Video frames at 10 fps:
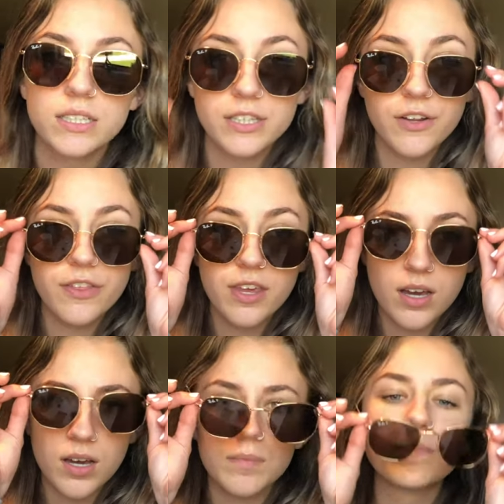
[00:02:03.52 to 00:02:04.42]
They're
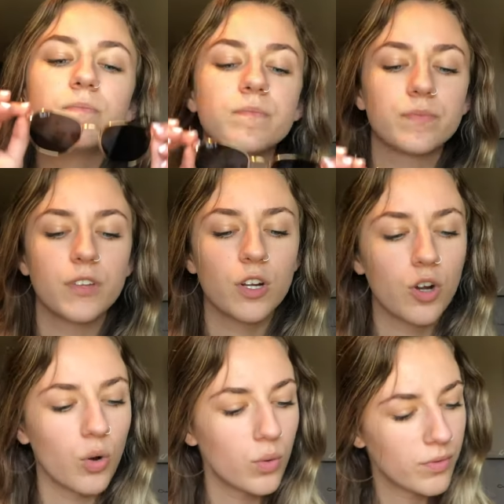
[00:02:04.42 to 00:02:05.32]
the, they're
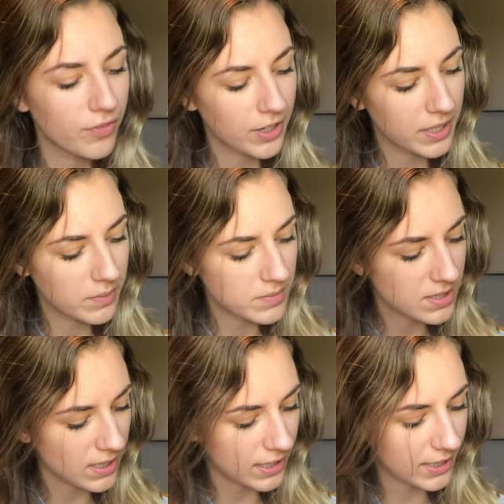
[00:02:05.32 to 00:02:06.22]
gold frames
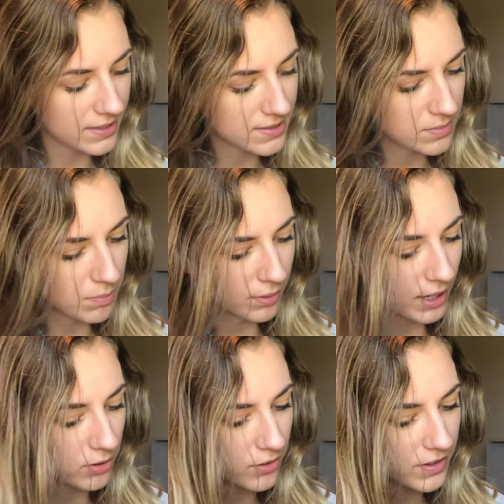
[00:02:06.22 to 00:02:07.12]
and I guess
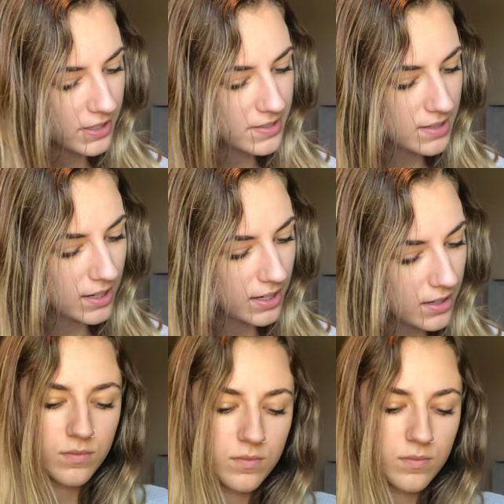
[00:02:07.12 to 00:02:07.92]
brown on the inside.